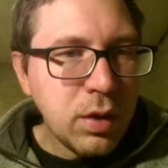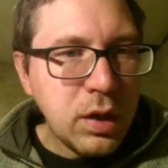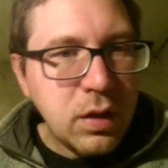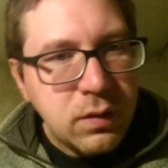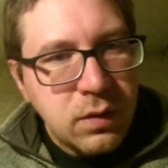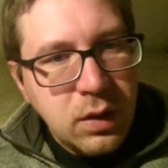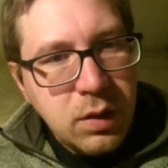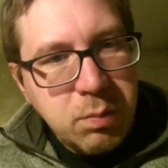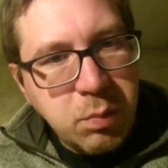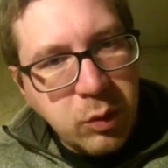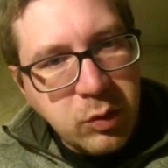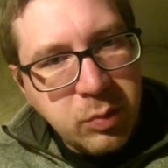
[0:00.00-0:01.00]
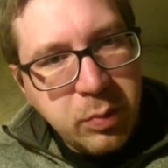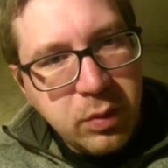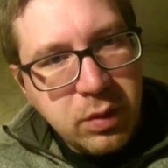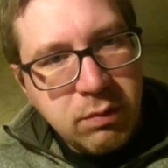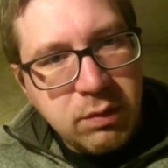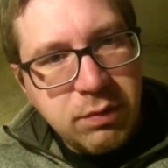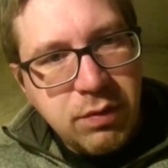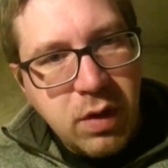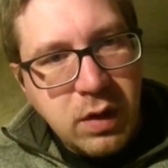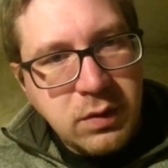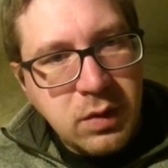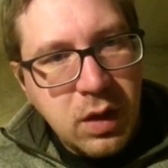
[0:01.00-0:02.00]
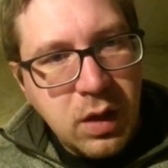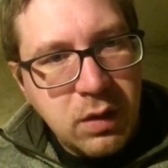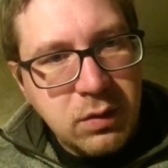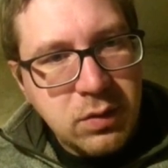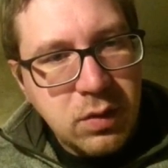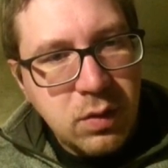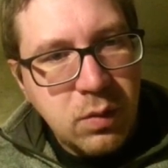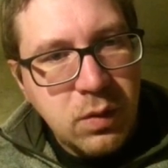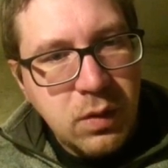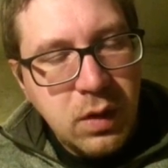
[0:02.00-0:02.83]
is a multiple of the font size, so